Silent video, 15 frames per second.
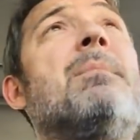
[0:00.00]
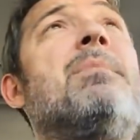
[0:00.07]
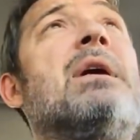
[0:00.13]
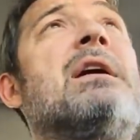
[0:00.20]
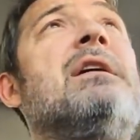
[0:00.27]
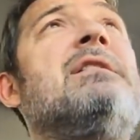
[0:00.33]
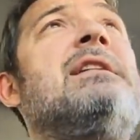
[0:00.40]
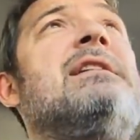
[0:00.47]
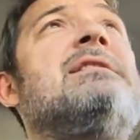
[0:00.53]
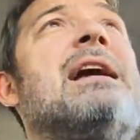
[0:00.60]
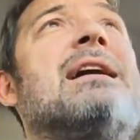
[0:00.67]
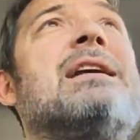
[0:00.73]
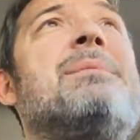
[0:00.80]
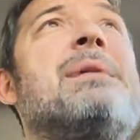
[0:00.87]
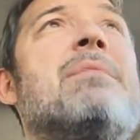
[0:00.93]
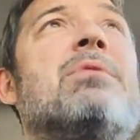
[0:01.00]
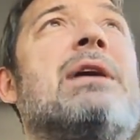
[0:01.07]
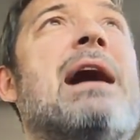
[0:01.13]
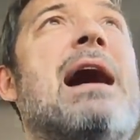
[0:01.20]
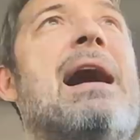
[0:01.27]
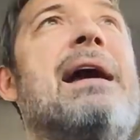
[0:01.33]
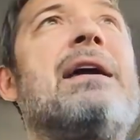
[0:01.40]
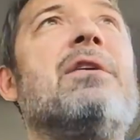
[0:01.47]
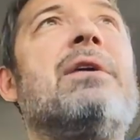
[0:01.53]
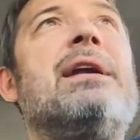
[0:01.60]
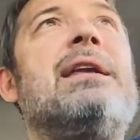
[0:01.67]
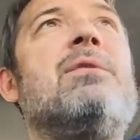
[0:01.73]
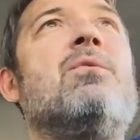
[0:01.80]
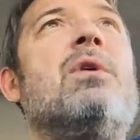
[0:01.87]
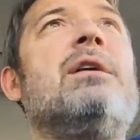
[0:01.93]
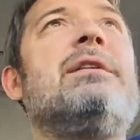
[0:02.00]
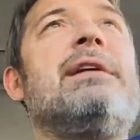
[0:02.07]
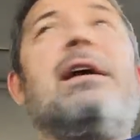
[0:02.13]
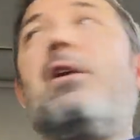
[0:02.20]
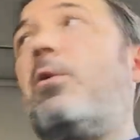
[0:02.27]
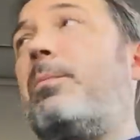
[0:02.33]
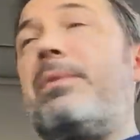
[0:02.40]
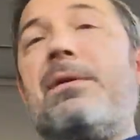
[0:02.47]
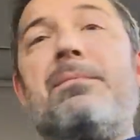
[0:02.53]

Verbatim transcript: because he's not going to be able to hire anyone to help